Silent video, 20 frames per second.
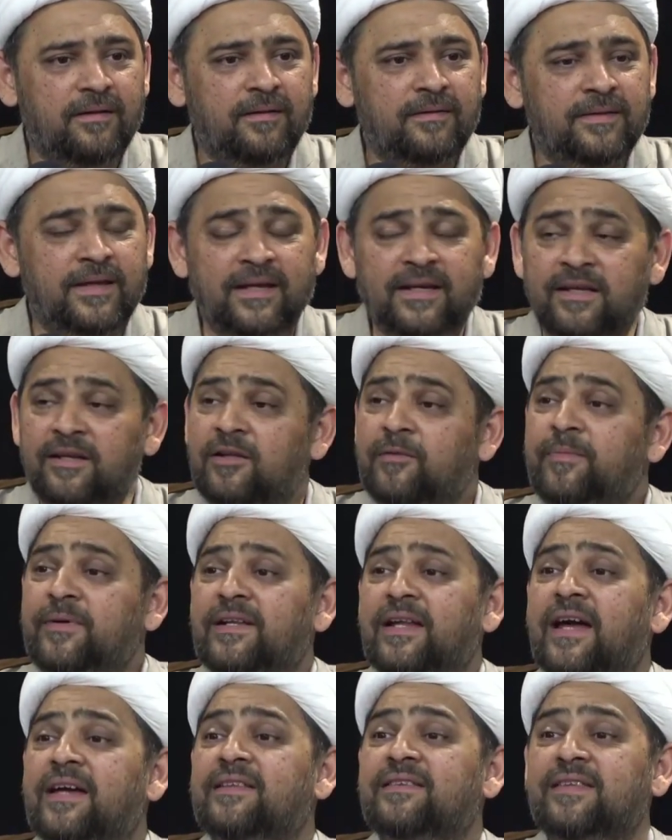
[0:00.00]
then he'll be
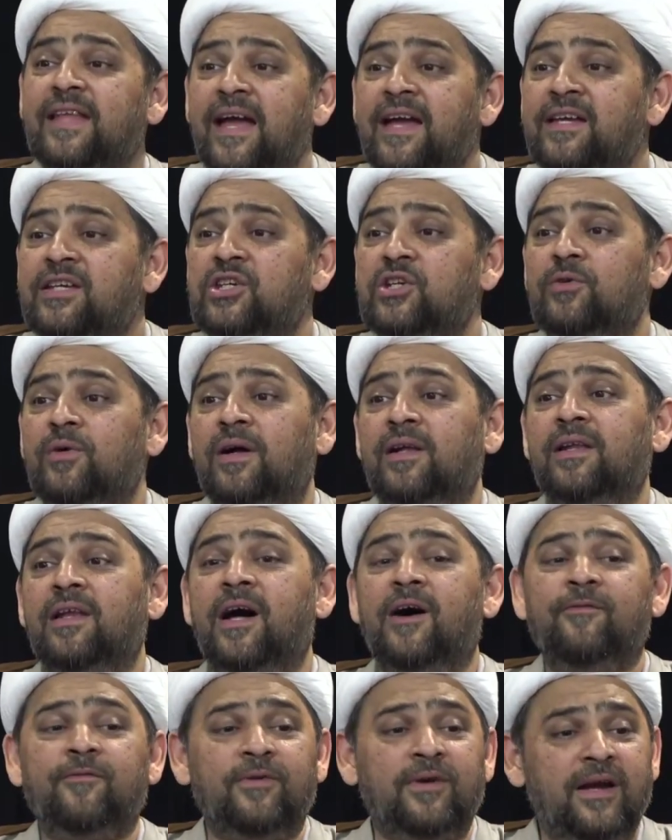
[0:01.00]
like, thank you,
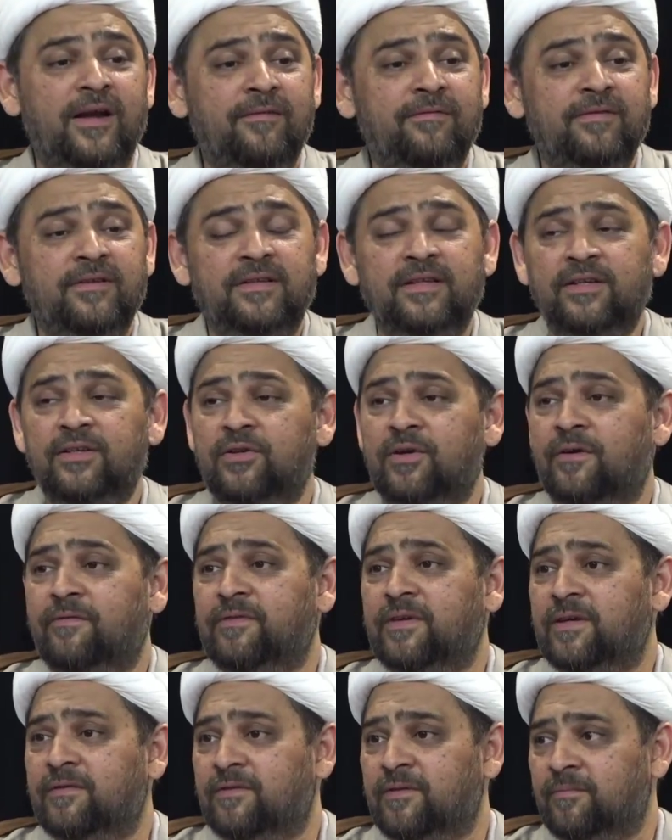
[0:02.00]
Allah, for everything you have
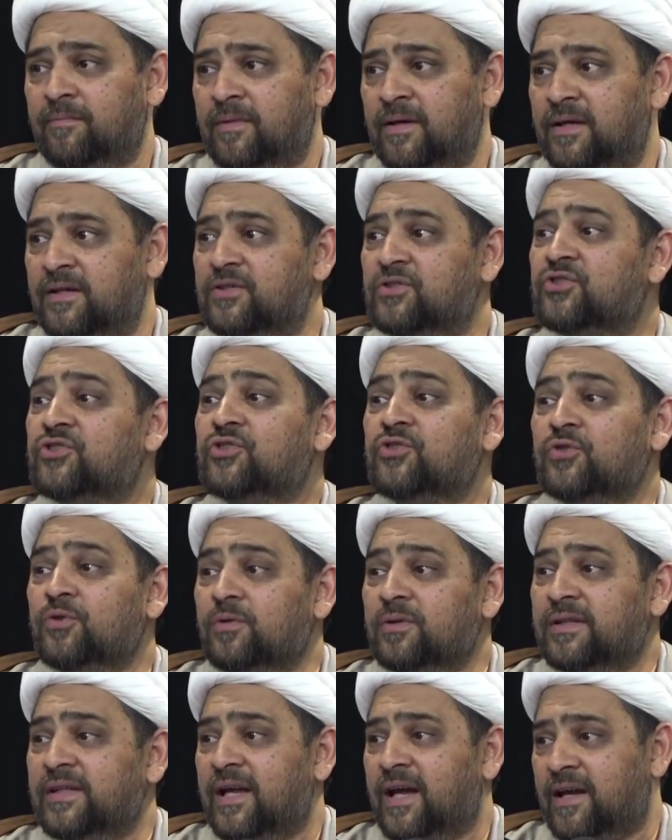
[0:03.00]
given me.
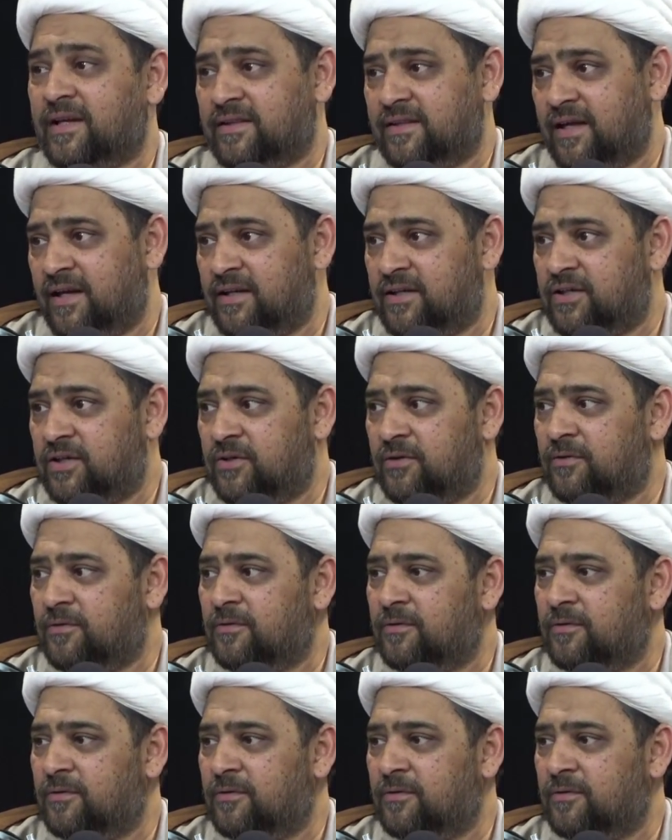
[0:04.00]
Truly, I thank you.